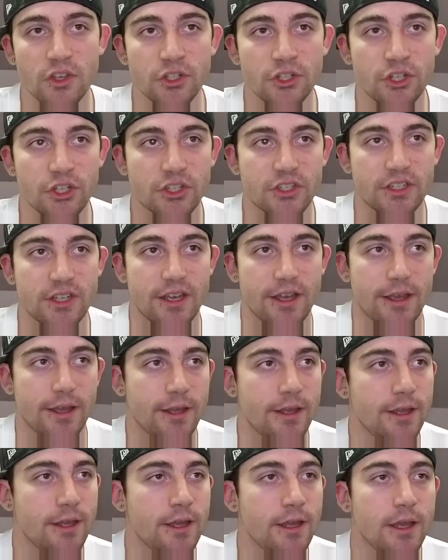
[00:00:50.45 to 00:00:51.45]
just a
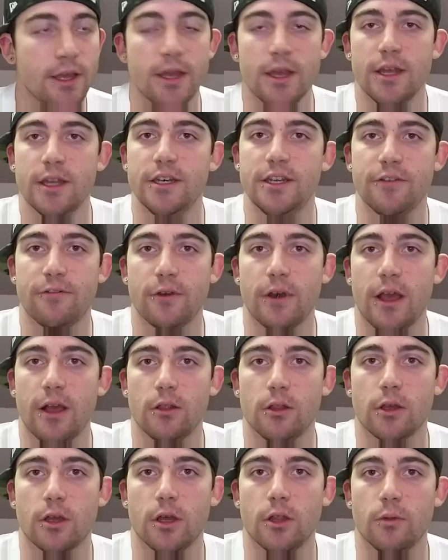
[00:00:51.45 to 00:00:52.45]
different
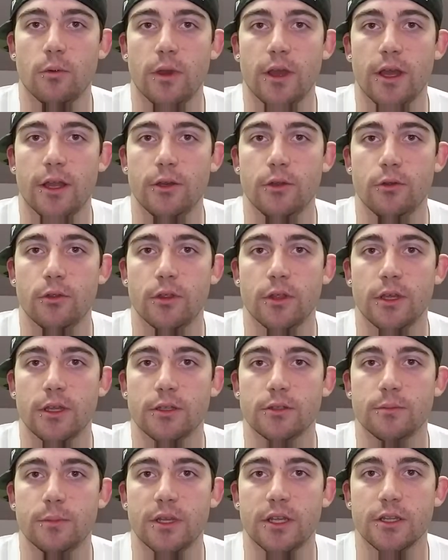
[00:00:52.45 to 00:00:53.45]
outlook on the way I do
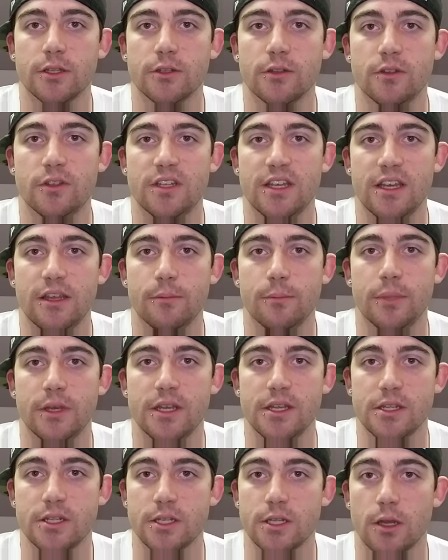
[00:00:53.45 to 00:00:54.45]
things because of the
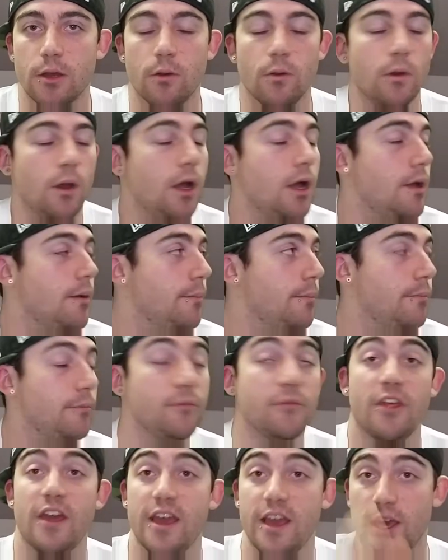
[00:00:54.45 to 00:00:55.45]
TNP, so
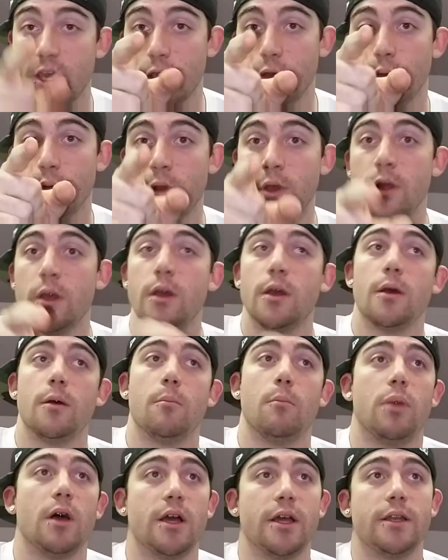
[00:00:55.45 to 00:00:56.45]
thank you.
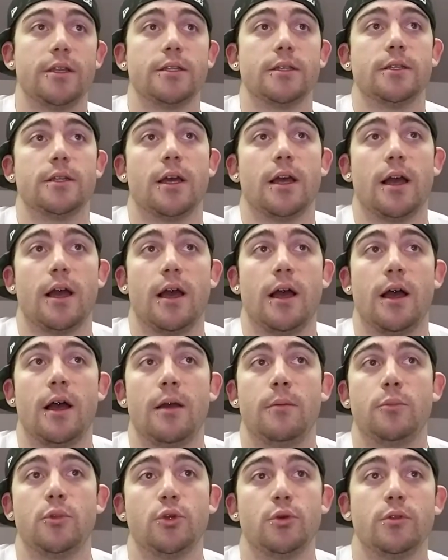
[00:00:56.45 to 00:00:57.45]
But
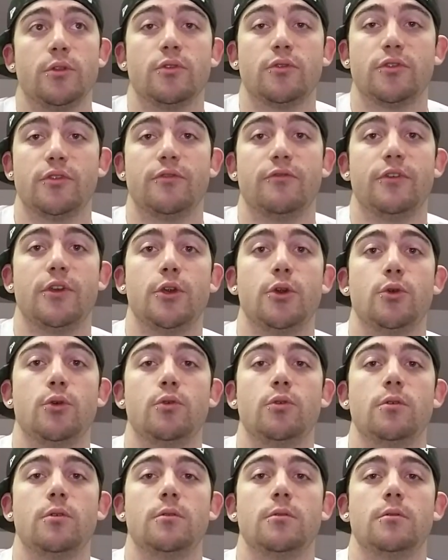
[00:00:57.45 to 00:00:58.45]
I'm doing this
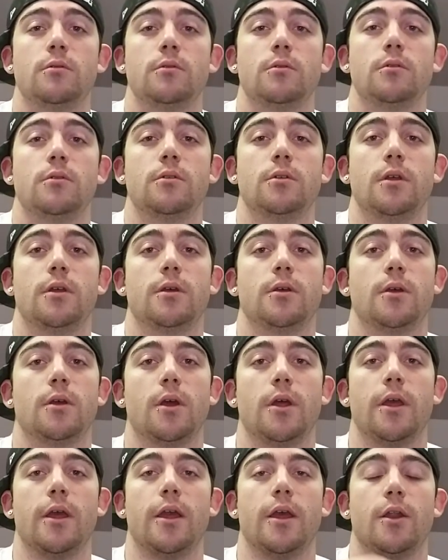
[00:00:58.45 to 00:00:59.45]
review,
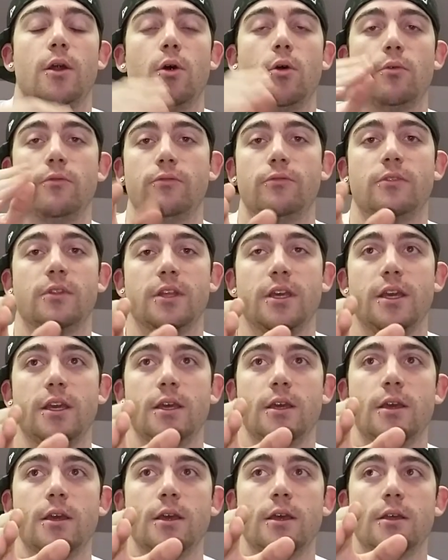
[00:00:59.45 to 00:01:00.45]
and
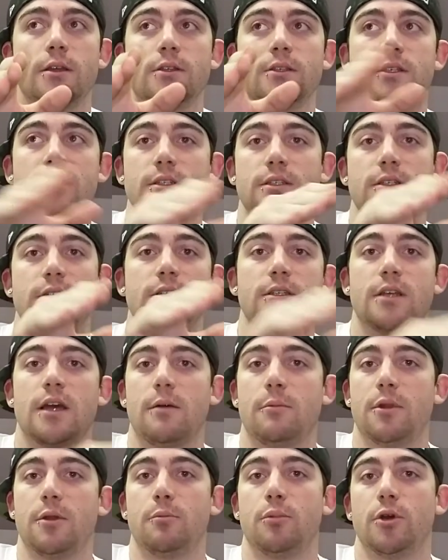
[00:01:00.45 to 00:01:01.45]
hopefully, since
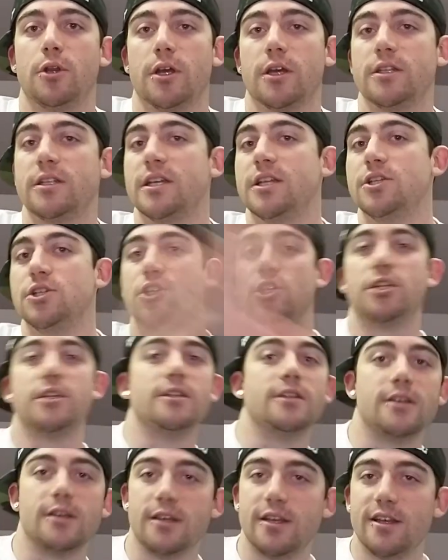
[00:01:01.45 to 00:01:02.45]
I'm going to put
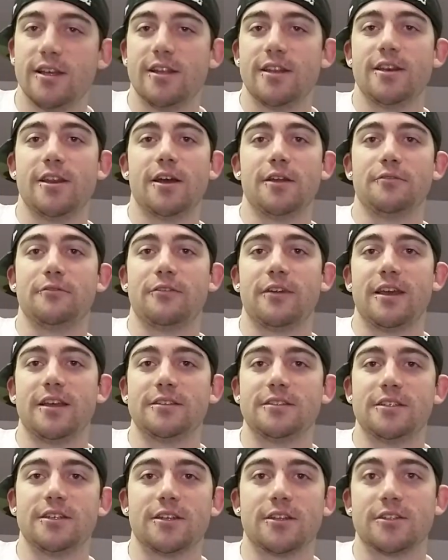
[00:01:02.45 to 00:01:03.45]
attention
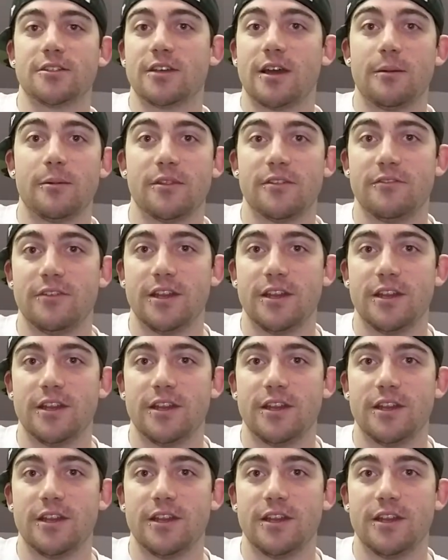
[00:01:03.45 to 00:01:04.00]
Nutnfancy on the top of the